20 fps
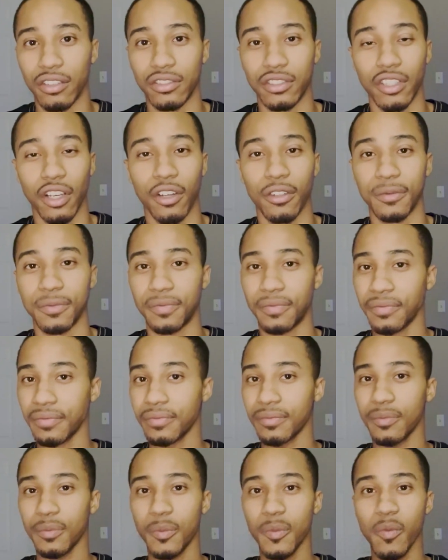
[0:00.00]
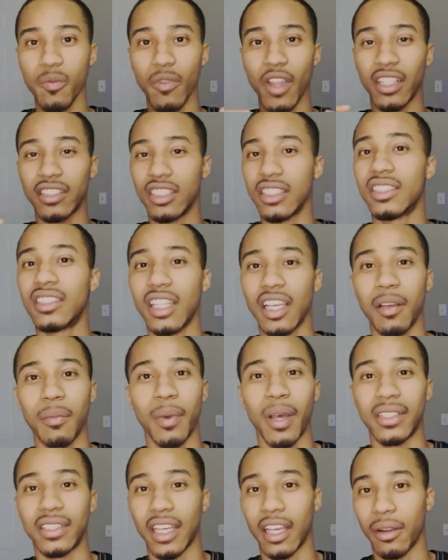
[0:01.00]
So just think
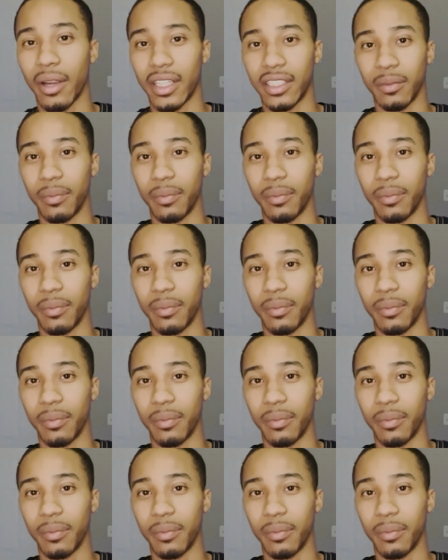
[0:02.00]
about that, right?